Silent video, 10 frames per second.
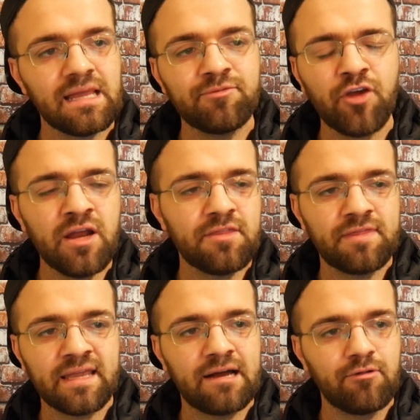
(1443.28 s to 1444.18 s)
trying to
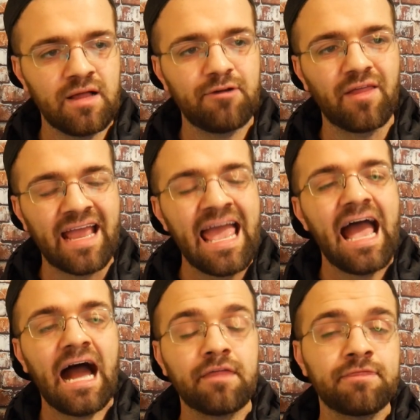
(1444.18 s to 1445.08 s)
think out loud. Like,
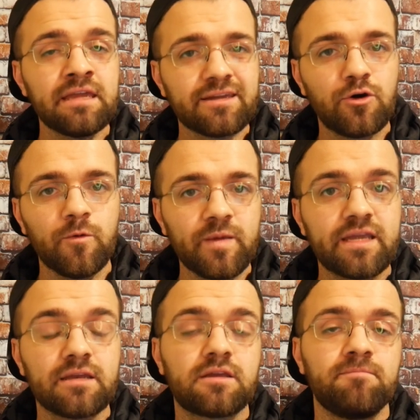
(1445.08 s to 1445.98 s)
I think Colby
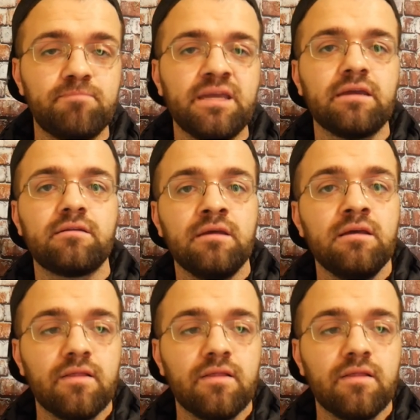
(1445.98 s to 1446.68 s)
can compete.